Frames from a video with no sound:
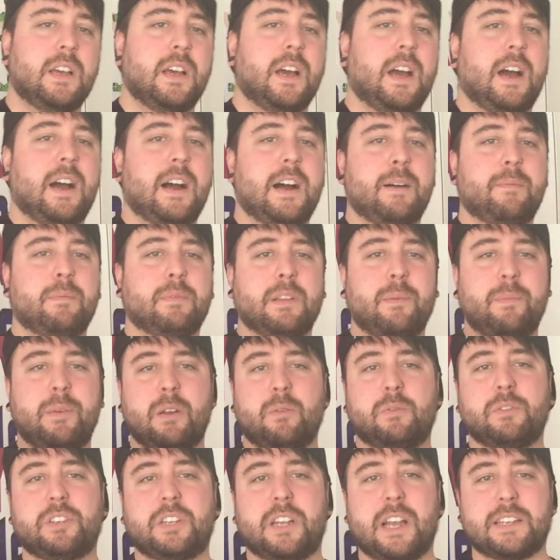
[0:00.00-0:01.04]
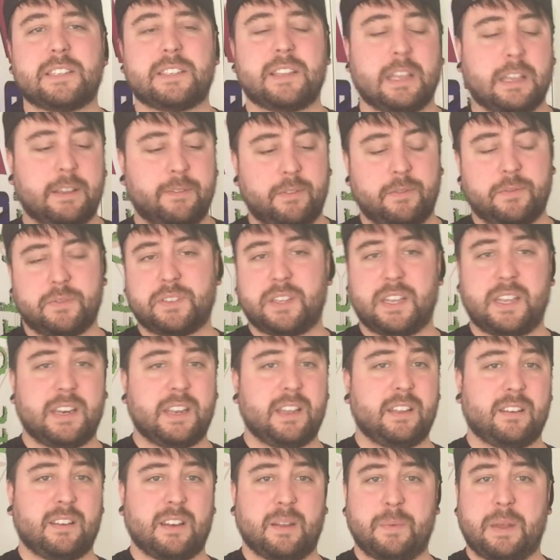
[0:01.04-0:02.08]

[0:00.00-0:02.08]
Let me know what you guys think if you've seen it.